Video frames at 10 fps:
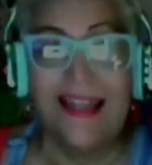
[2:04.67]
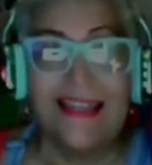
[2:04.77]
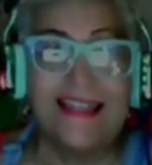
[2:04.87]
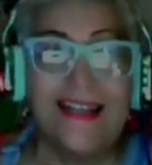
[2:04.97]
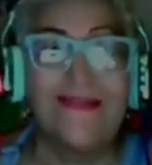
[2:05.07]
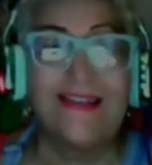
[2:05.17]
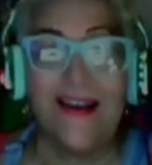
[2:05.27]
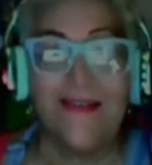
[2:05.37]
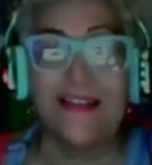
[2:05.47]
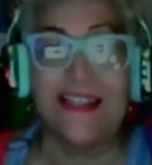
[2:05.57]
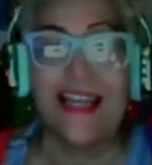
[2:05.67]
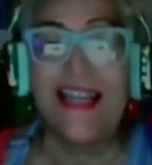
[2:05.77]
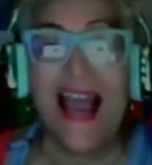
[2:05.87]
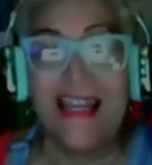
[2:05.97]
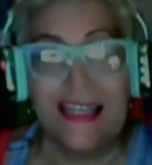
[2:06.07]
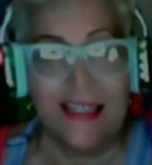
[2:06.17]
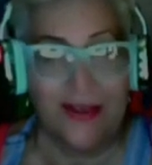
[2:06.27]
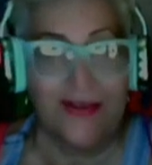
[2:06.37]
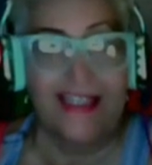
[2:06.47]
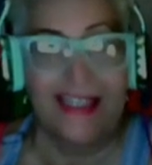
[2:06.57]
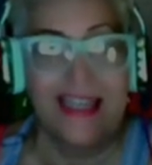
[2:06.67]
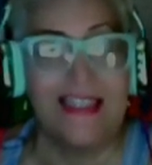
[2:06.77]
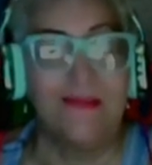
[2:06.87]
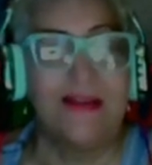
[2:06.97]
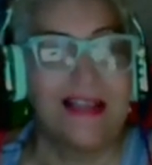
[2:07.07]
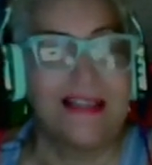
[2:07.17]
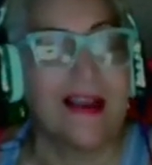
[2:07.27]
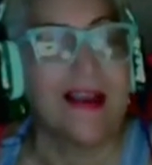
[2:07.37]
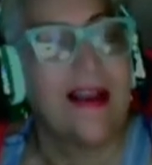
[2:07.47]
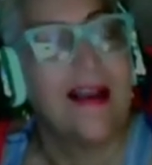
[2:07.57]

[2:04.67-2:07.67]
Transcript: doesn't have itself. It's in the 90s during the daytime. And that's like,